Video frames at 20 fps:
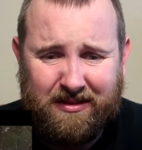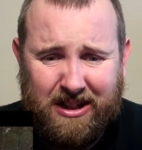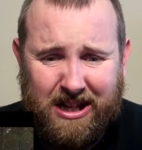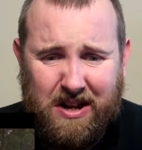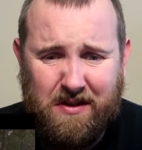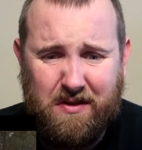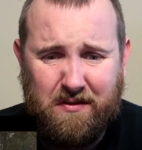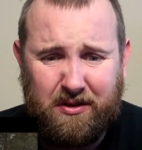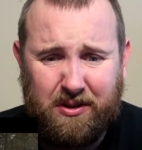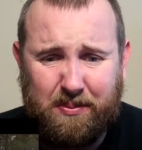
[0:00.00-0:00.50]

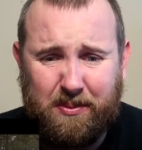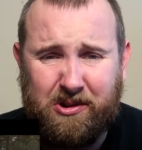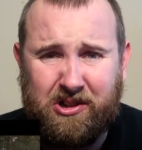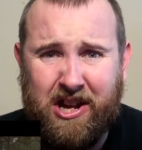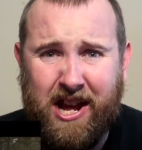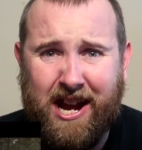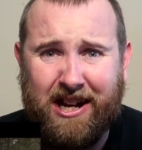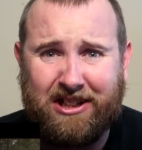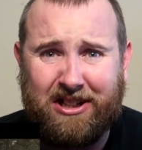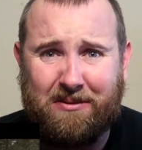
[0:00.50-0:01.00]
Even if it's
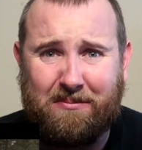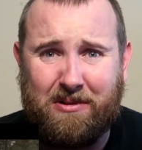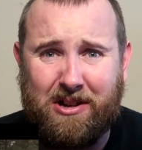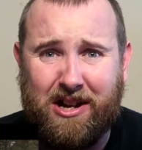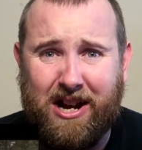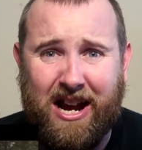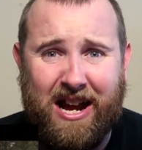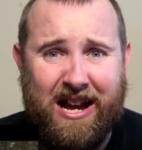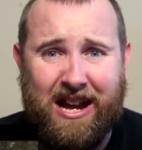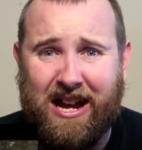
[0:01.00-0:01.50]
protecting me,
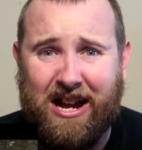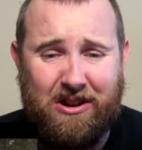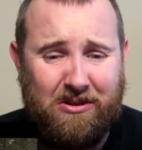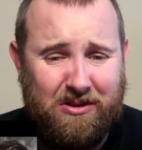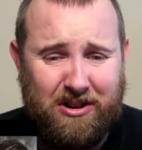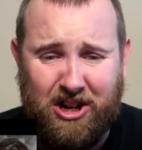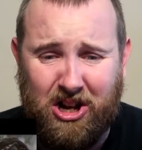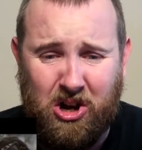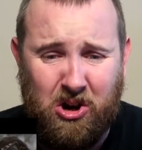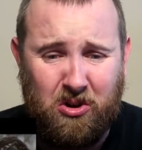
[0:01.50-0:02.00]
I, I don't
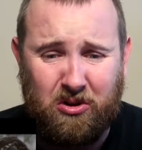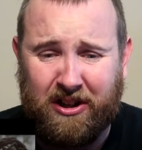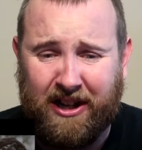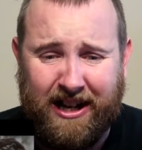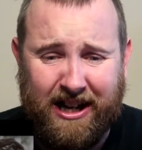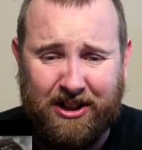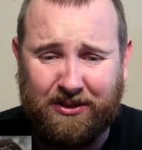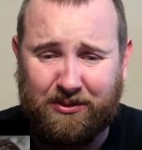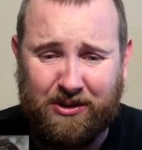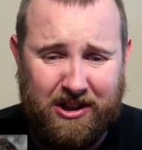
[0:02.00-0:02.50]
want to hold
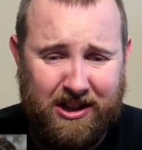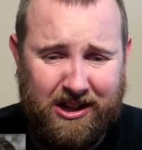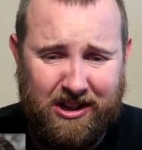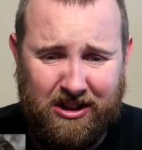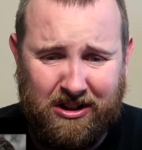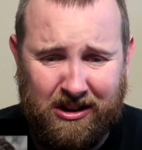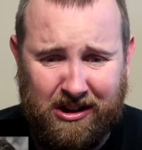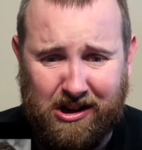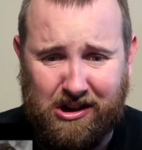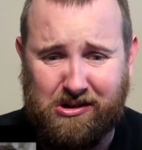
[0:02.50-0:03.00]
hands with it.
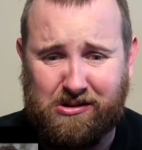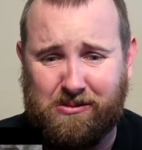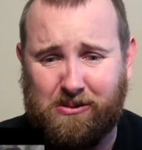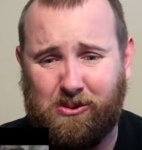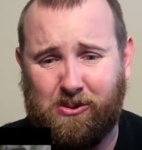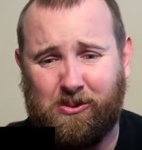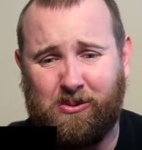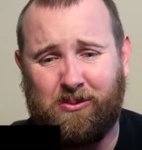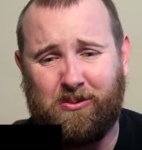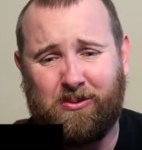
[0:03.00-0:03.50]
Oh!